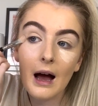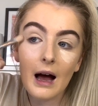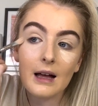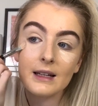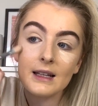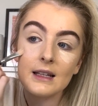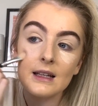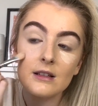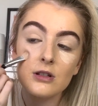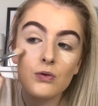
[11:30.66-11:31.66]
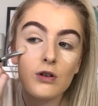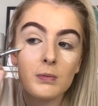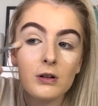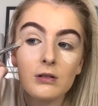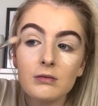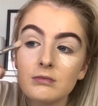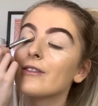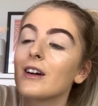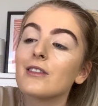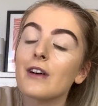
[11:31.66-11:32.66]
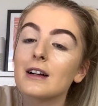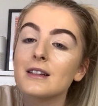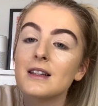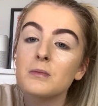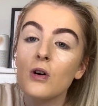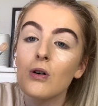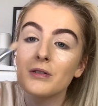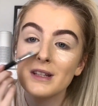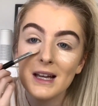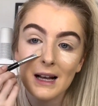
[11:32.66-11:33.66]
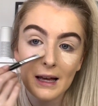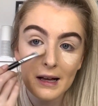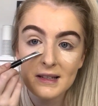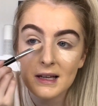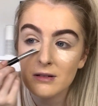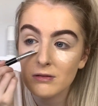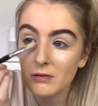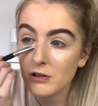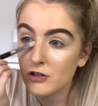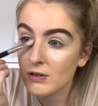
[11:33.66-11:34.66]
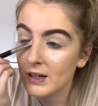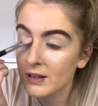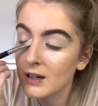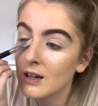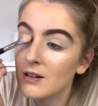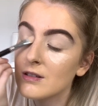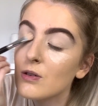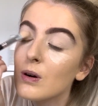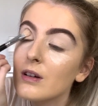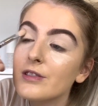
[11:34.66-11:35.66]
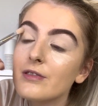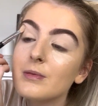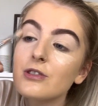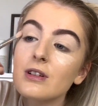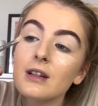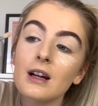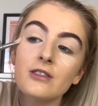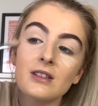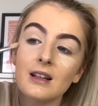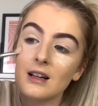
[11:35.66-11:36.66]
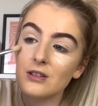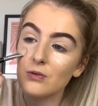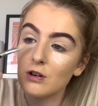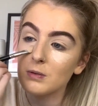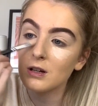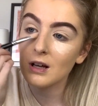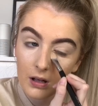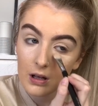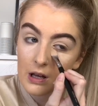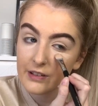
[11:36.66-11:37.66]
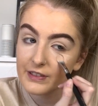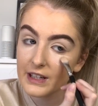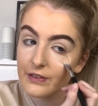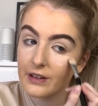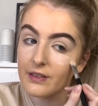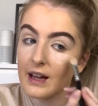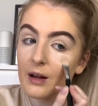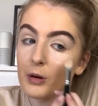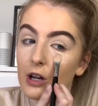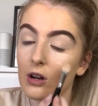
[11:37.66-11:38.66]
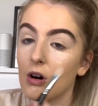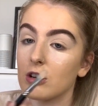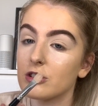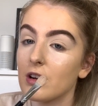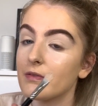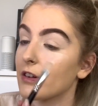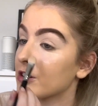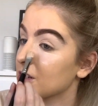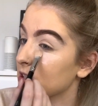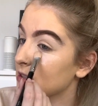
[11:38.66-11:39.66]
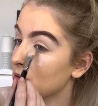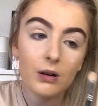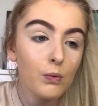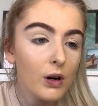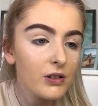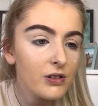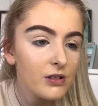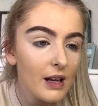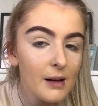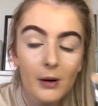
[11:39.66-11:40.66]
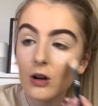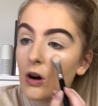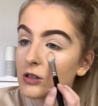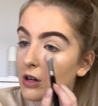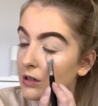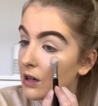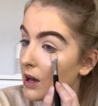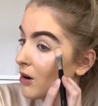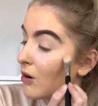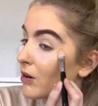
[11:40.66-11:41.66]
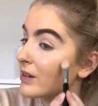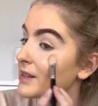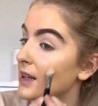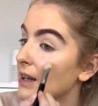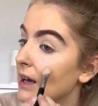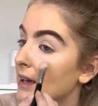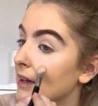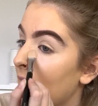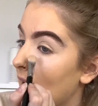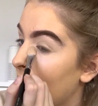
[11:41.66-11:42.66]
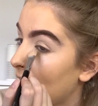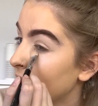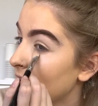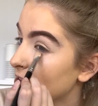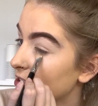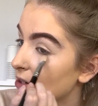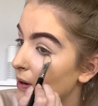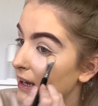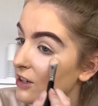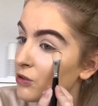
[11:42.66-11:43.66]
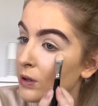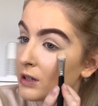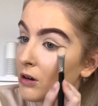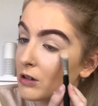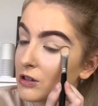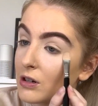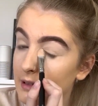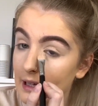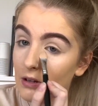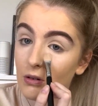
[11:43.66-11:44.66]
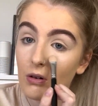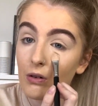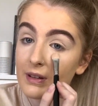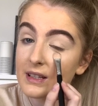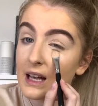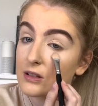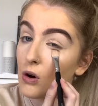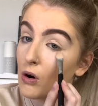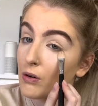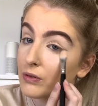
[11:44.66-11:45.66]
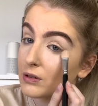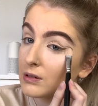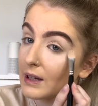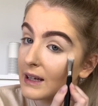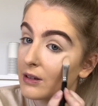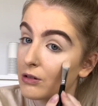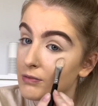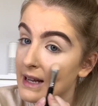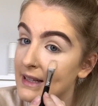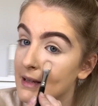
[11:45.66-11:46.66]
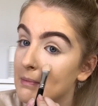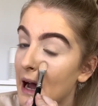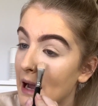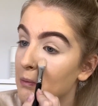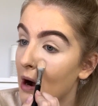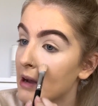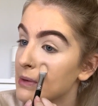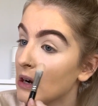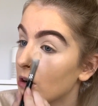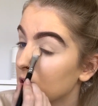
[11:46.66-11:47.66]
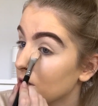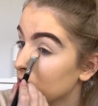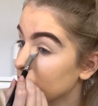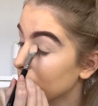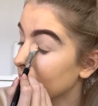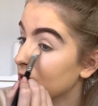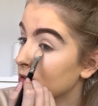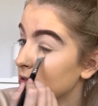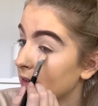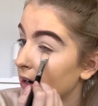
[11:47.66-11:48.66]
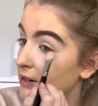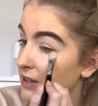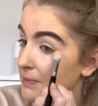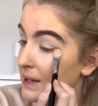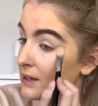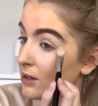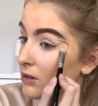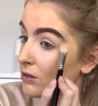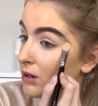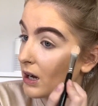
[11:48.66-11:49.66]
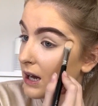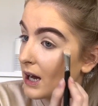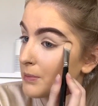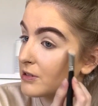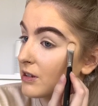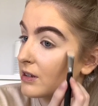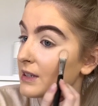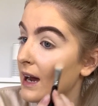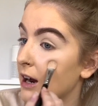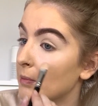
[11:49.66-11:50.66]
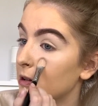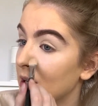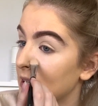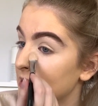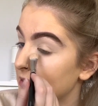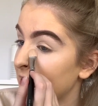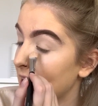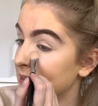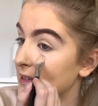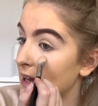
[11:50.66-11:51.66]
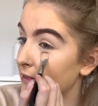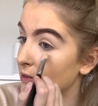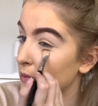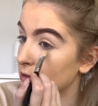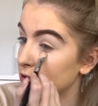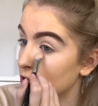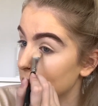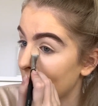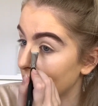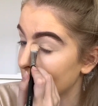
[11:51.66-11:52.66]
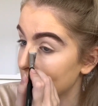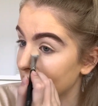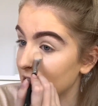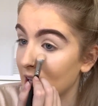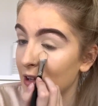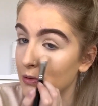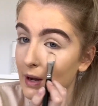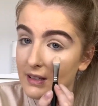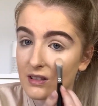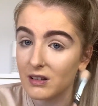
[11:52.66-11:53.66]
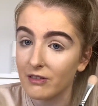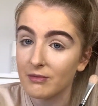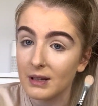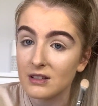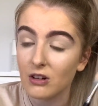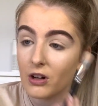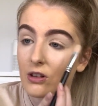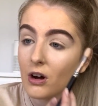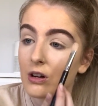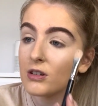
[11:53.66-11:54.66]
and he is adorable. And the fact his name's Aussie, like as in Australia, because koalas are from Australia, I just think that's adorable. Favourite thing about lockdown versus worst thing about lockdown? Honestly, like, I've actually quite enjoyed lockdown. Like, obviously it's awful, like the reasoning behind why we are in lockdown, like coronavirus has been absolutely terrible, and it's affected everyone so badly mental health wise and stuff from being stuck in the house.